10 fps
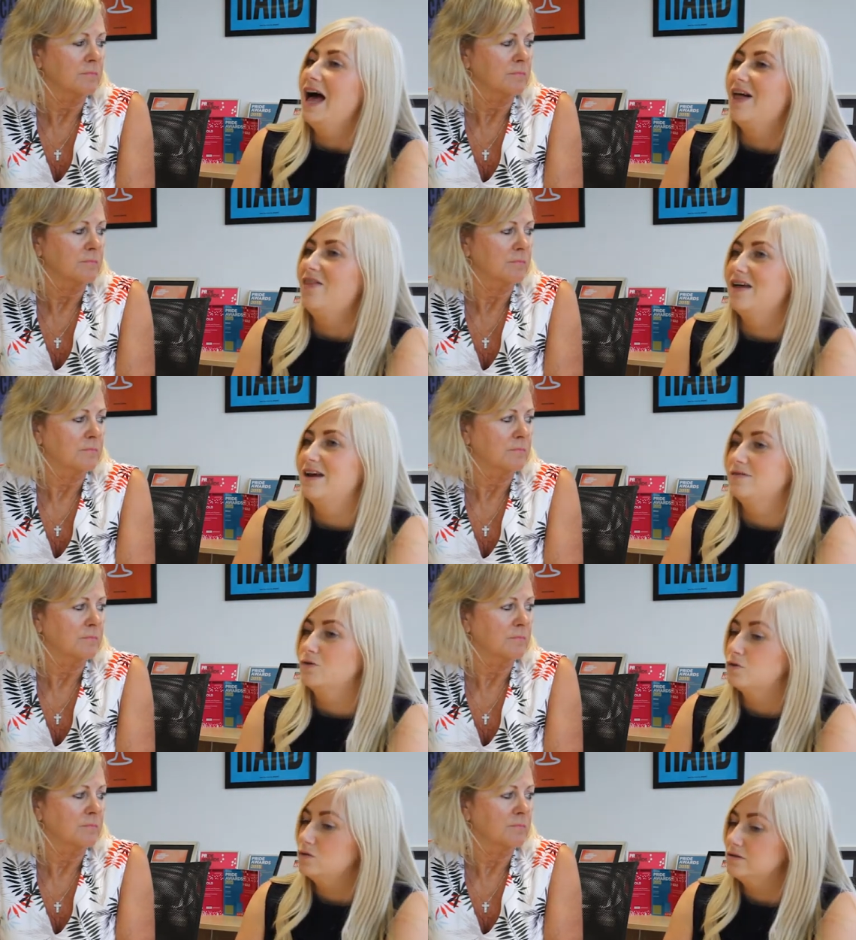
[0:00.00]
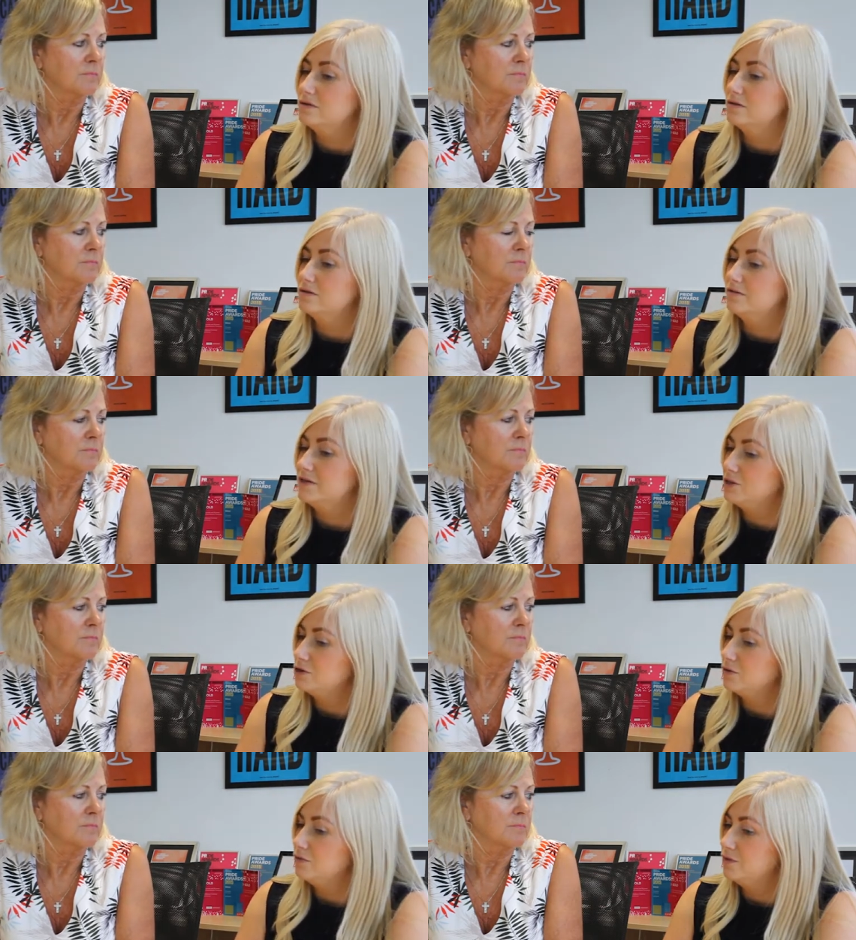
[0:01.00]
Speaker 1: And then, of course,
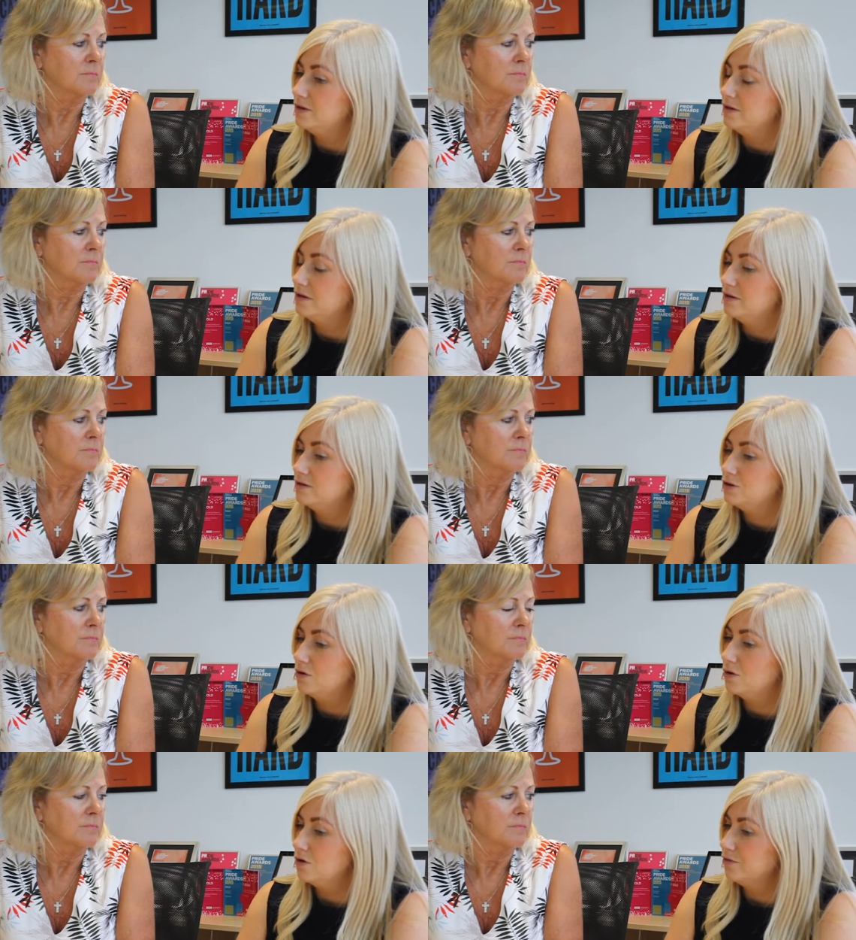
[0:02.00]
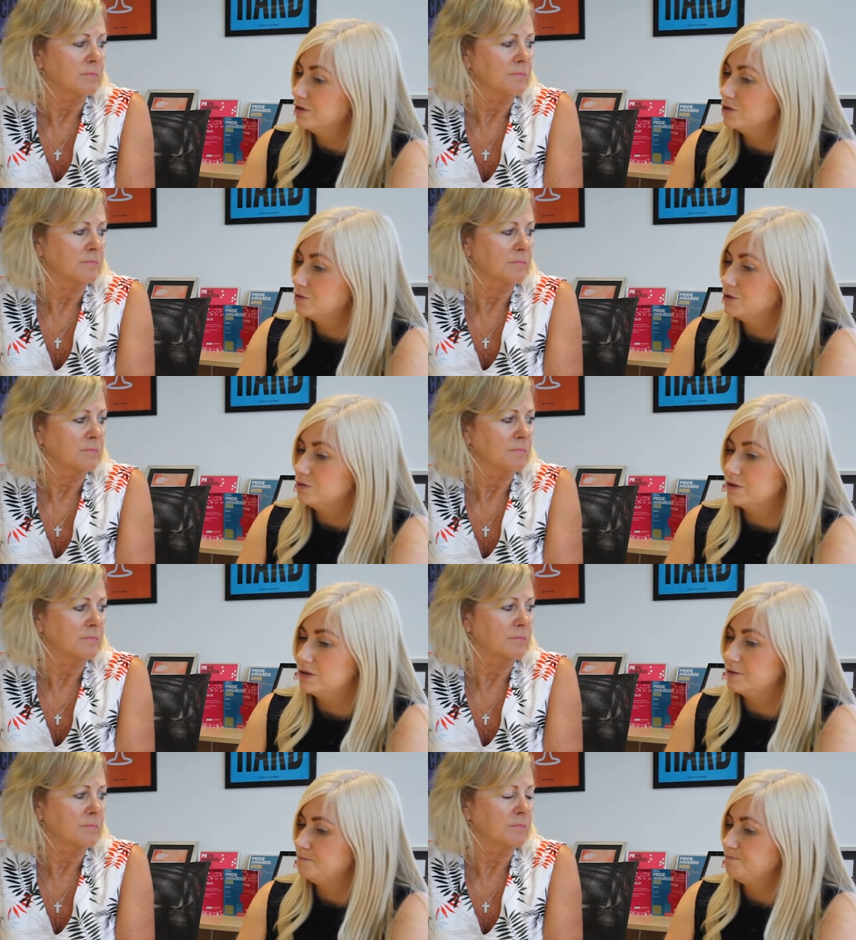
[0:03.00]
finished off with the chocolate orange, which
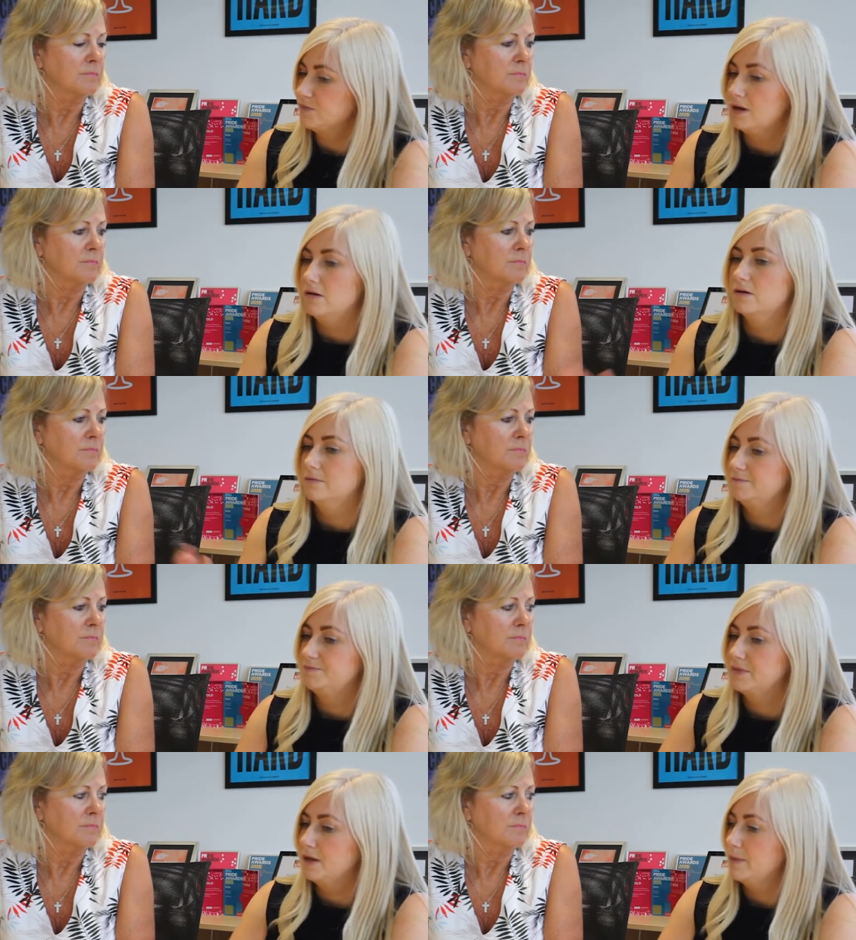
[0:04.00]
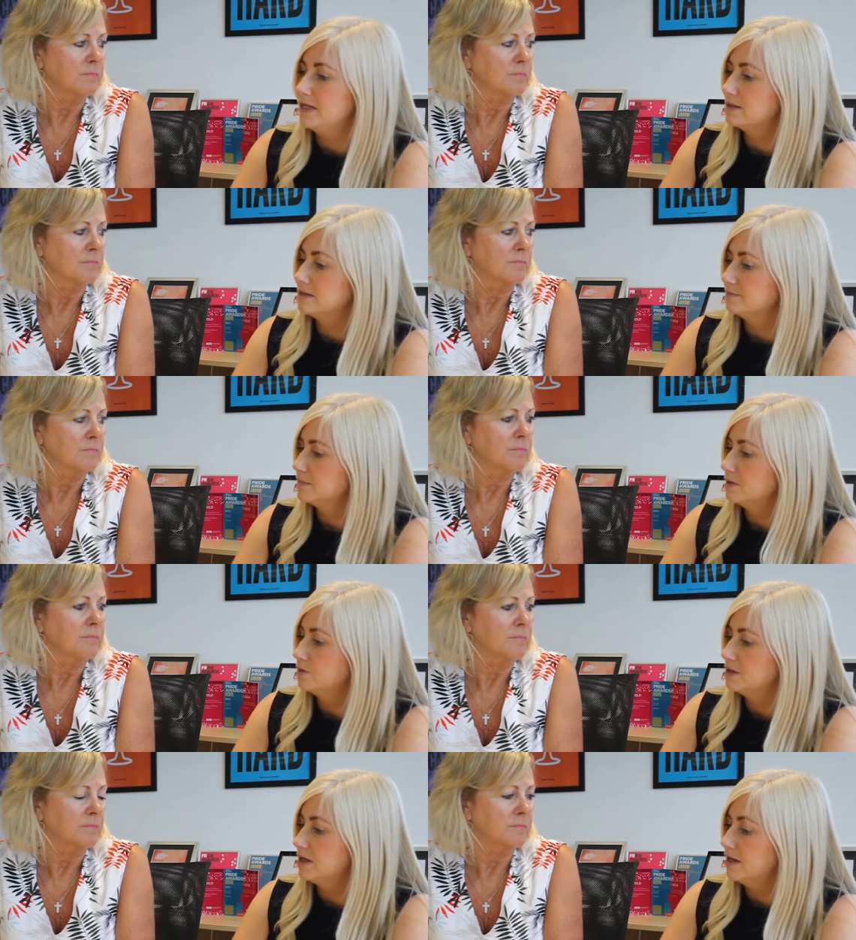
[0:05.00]
was, oh, amazing, I
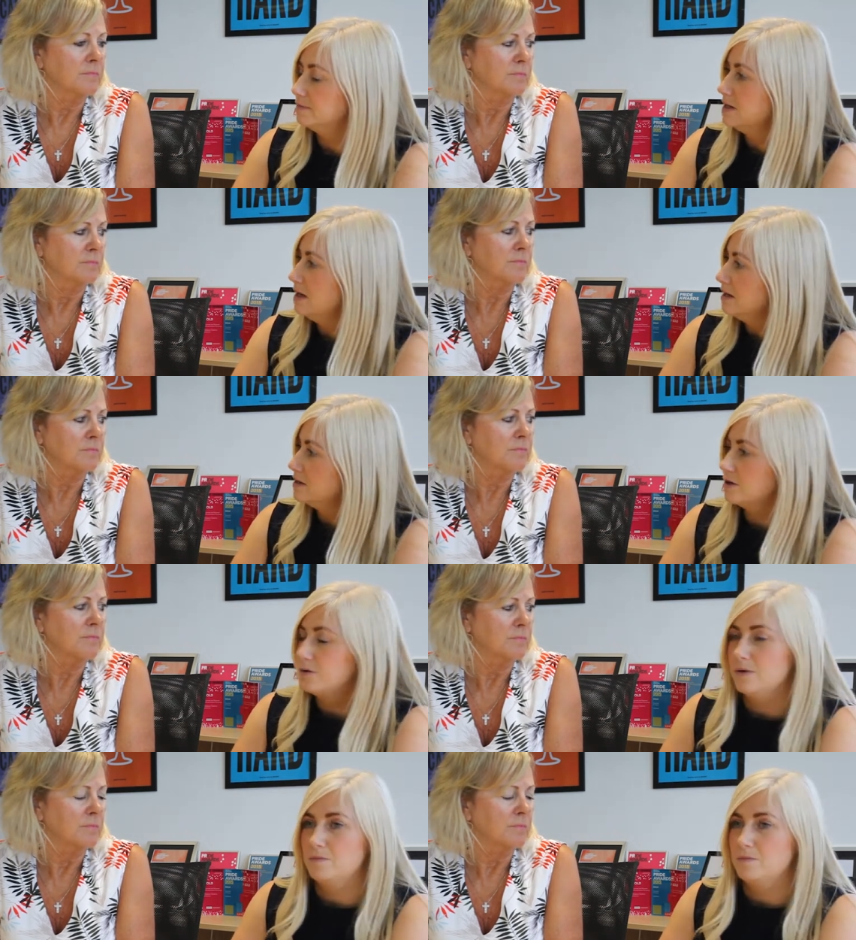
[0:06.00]
would say. Mm. So,